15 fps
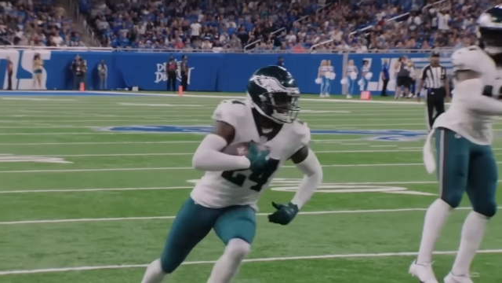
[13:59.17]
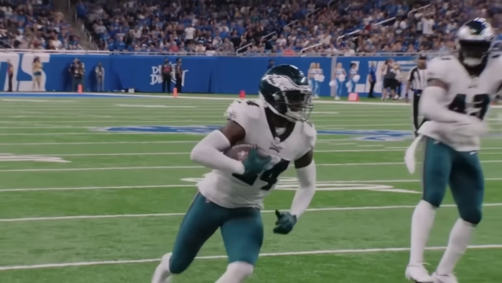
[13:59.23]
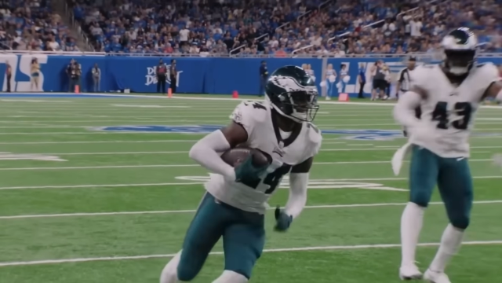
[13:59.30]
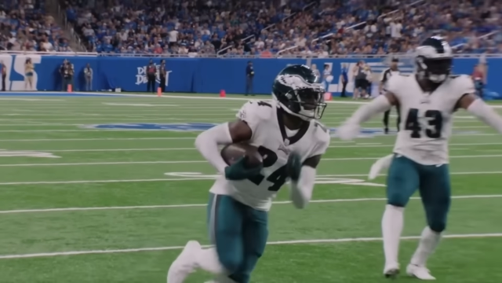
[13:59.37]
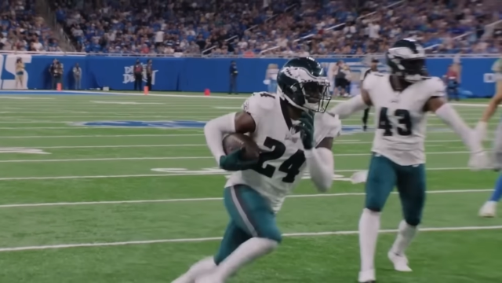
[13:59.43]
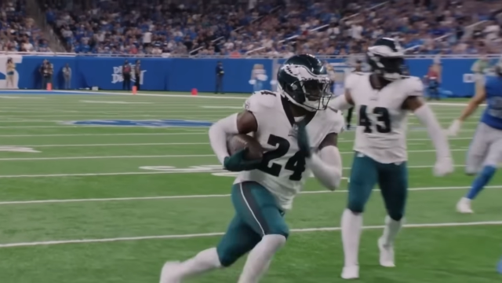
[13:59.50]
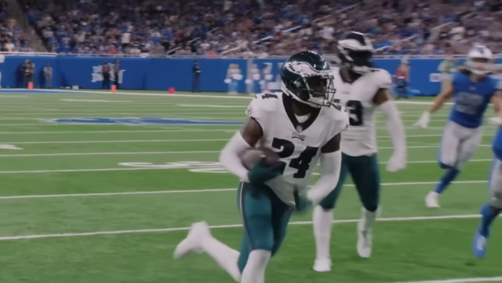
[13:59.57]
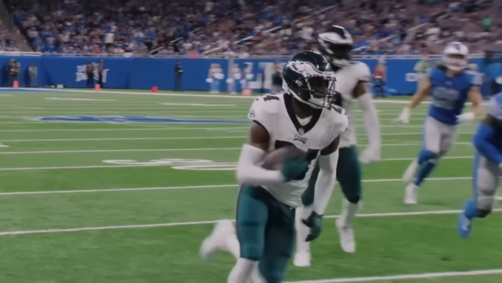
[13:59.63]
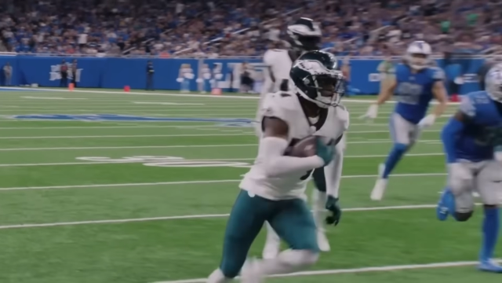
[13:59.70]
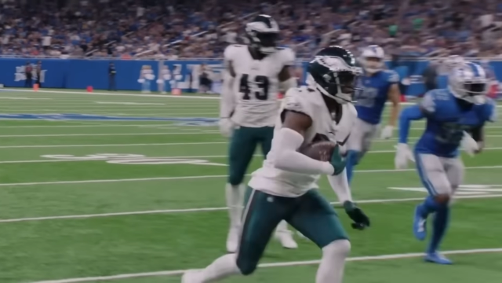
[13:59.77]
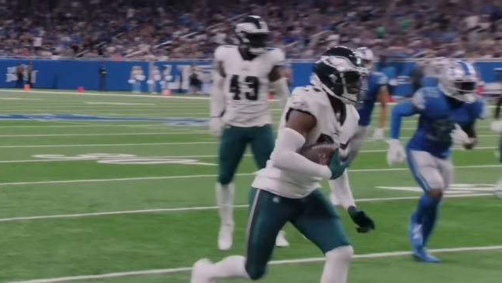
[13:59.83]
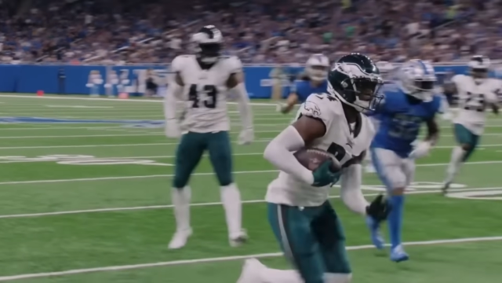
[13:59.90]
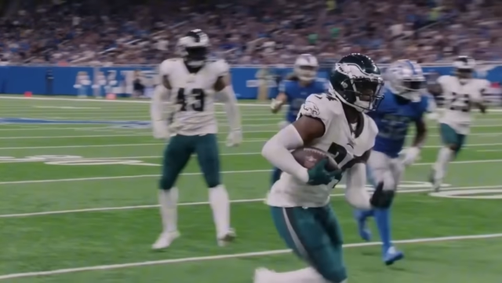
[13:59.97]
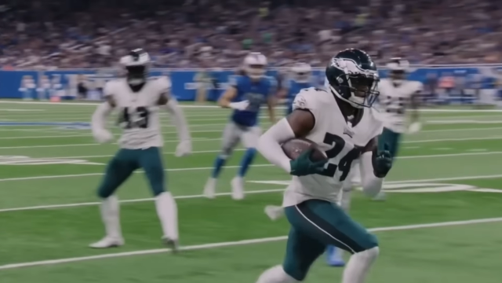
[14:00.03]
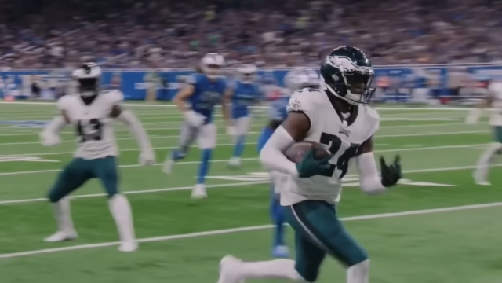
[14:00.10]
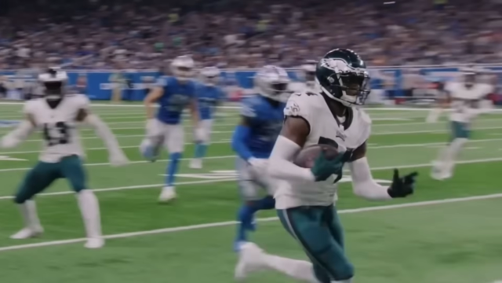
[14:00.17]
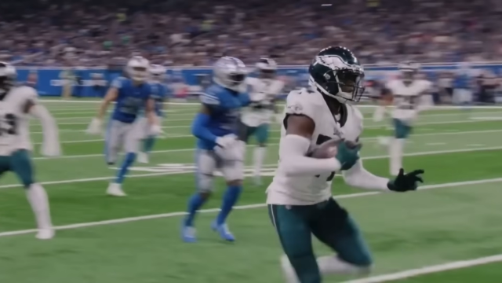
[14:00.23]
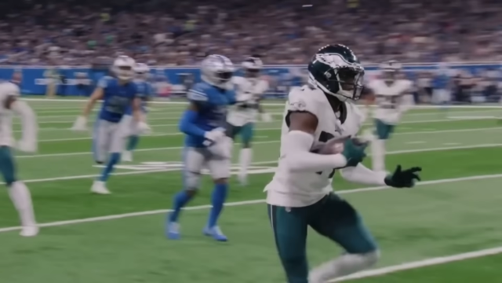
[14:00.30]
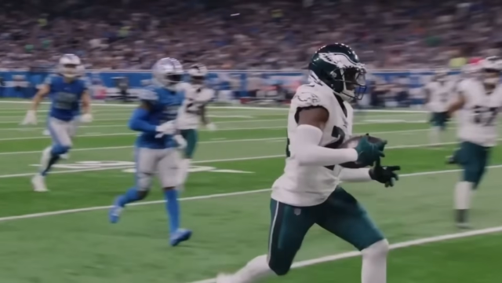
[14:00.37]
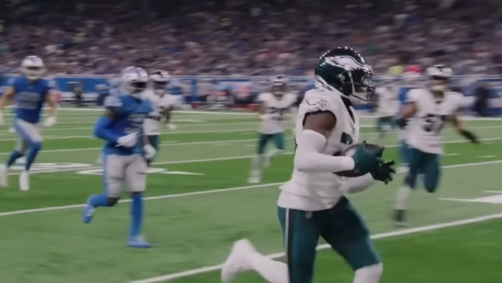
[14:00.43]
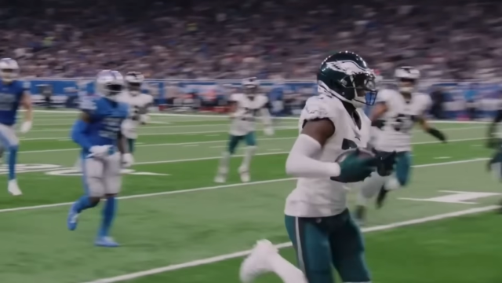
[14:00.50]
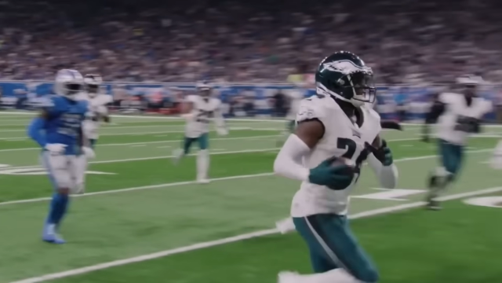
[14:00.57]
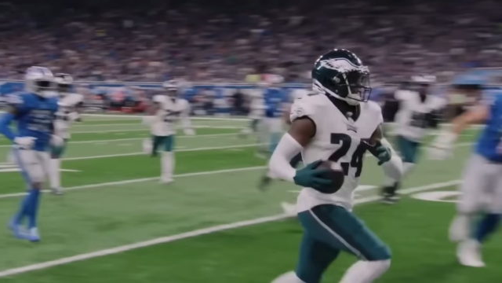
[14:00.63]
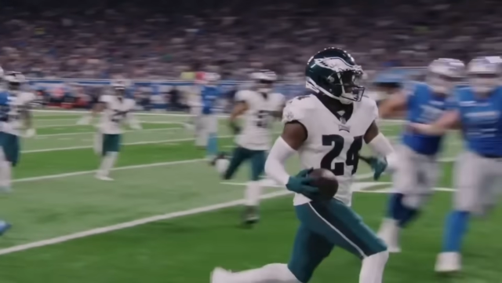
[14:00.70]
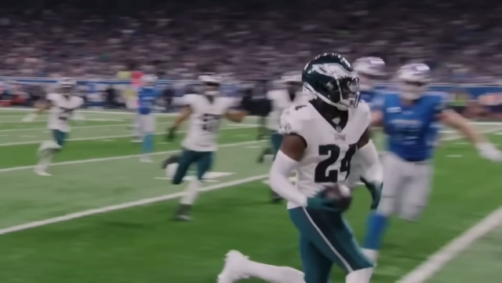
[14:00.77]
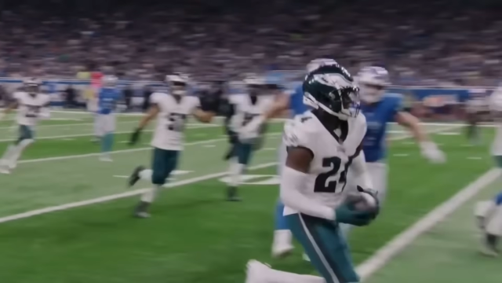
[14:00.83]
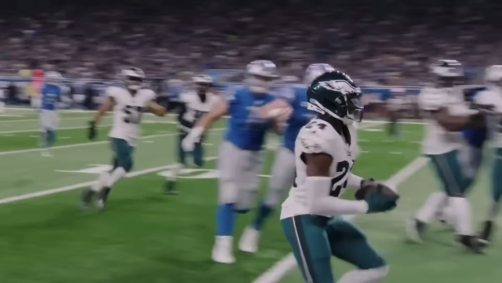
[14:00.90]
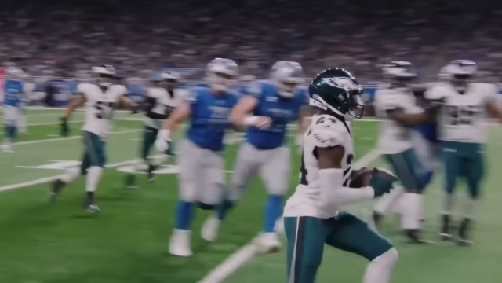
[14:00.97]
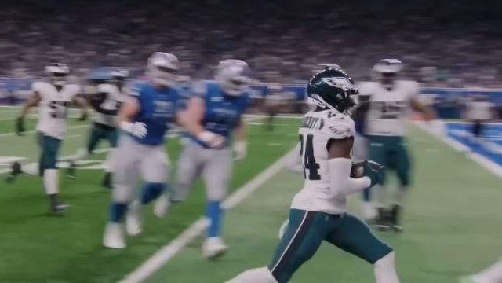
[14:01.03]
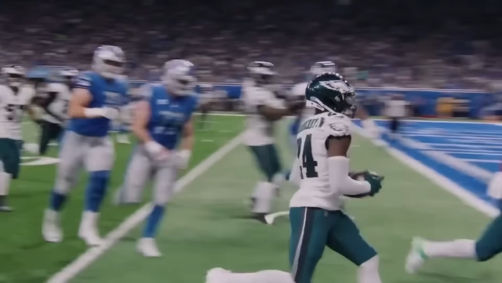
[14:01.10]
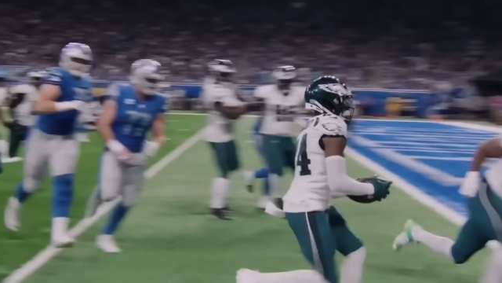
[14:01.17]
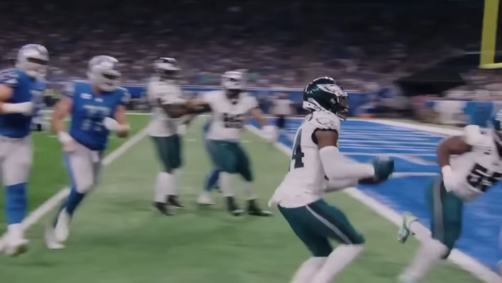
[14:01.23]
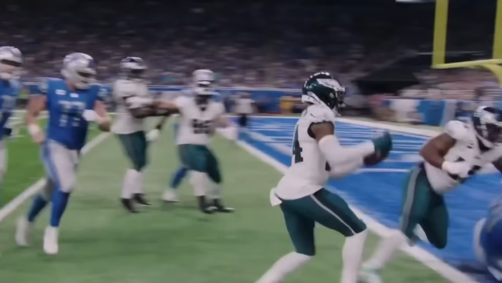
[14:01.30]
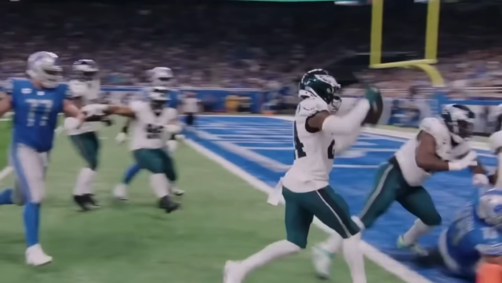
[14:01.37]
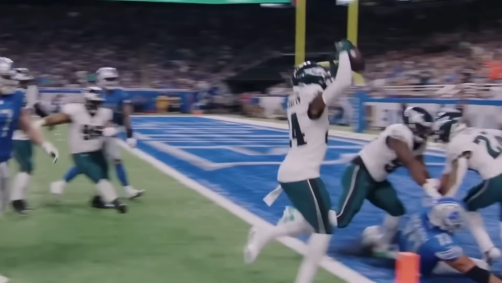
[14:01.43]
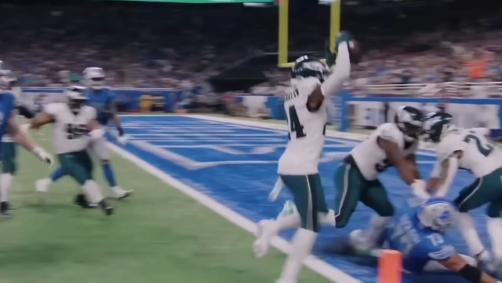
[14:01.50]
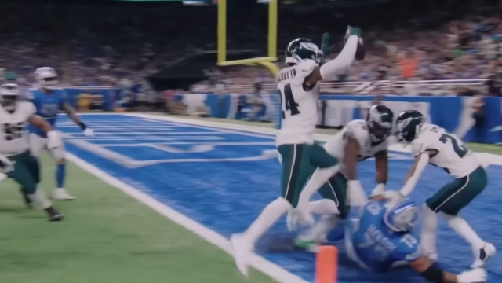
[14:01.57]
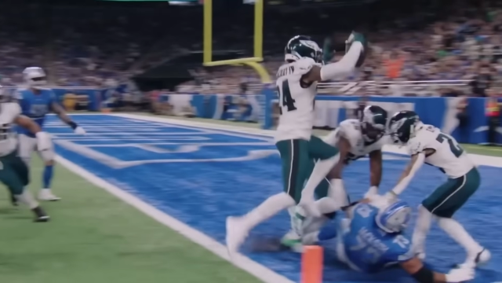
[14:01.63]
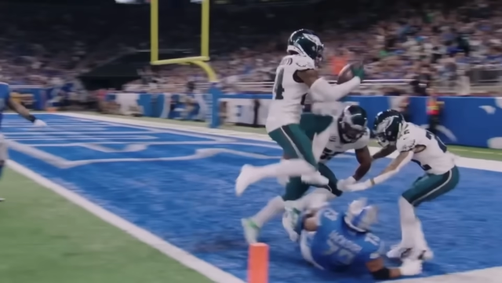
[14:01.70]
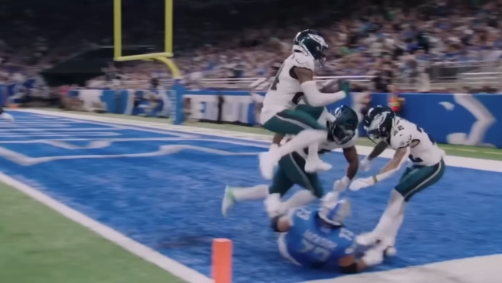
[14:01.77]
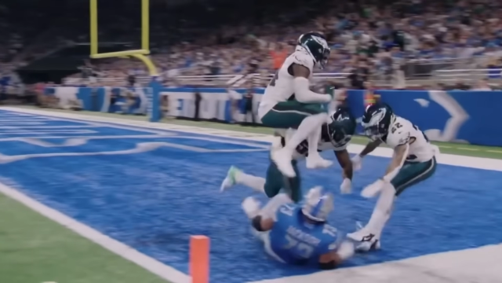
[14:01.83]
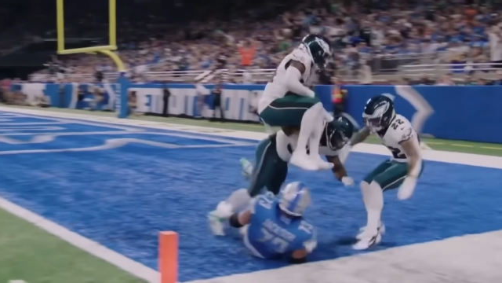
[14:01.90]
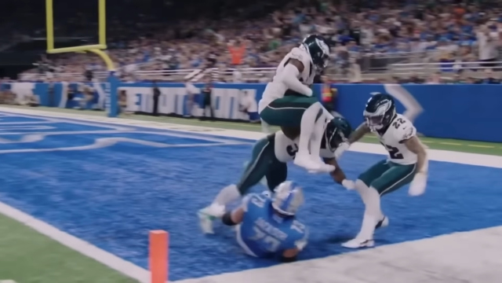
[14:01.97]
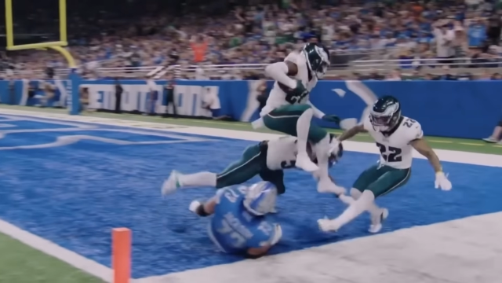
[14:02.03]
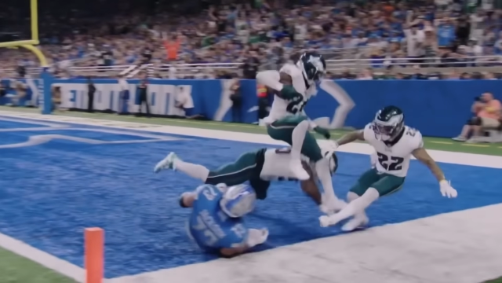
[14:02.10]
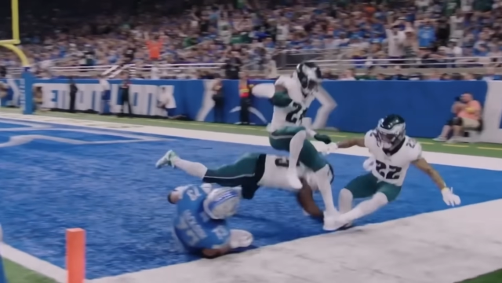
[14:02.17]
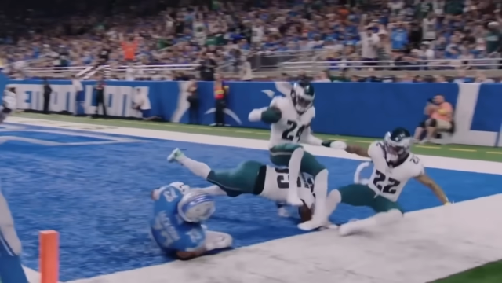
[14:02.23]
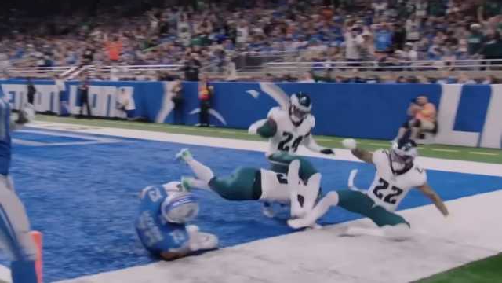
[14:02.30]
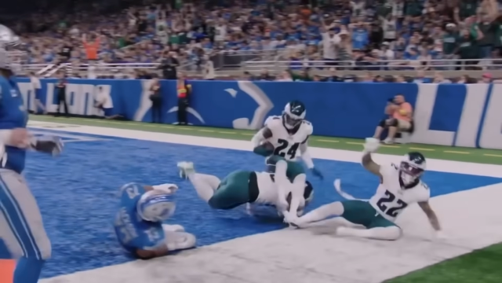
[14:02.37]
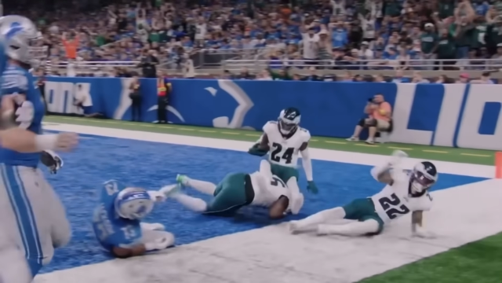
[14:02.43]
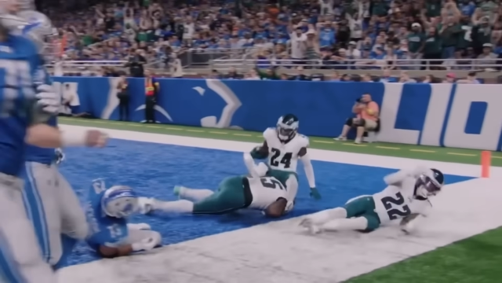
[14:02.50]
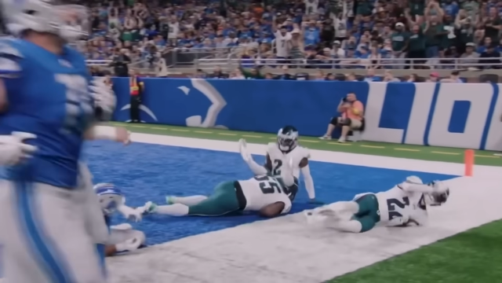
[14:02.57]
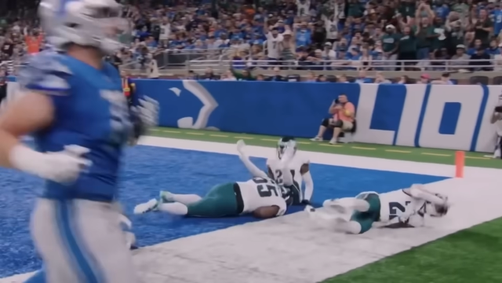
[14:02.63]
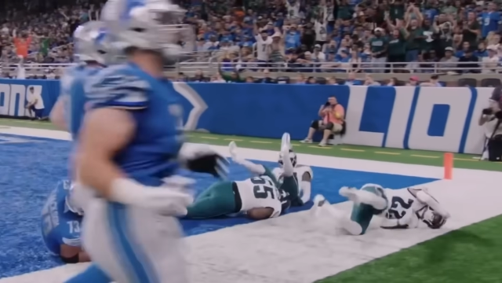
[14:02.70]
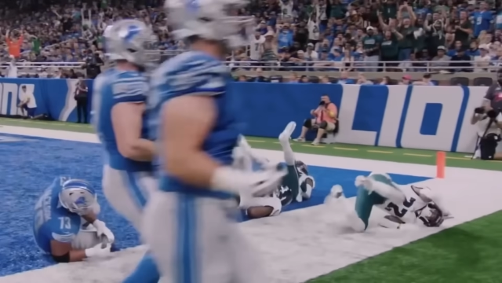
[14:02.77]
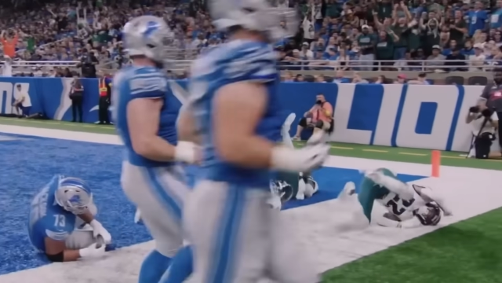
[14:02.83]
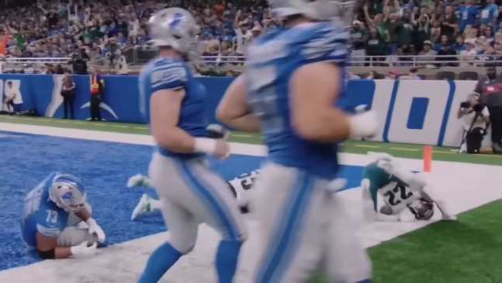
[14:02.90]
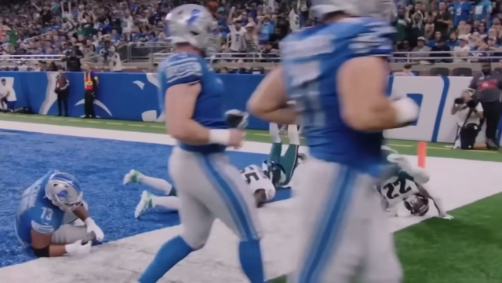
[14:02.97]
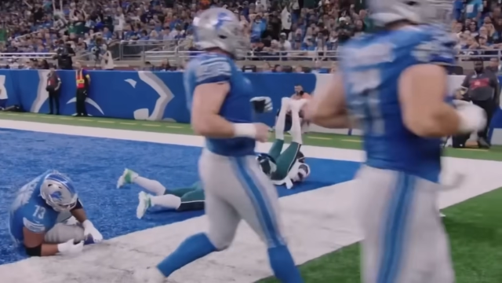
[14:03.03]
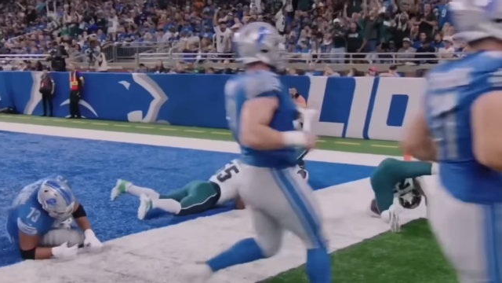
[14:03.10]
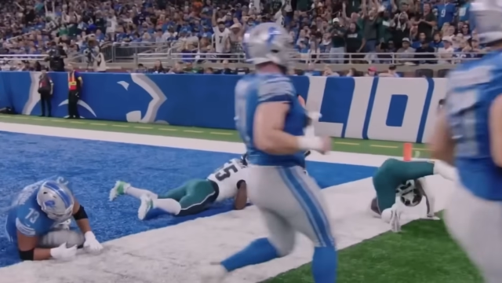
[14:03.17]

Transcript: (no speaker visible)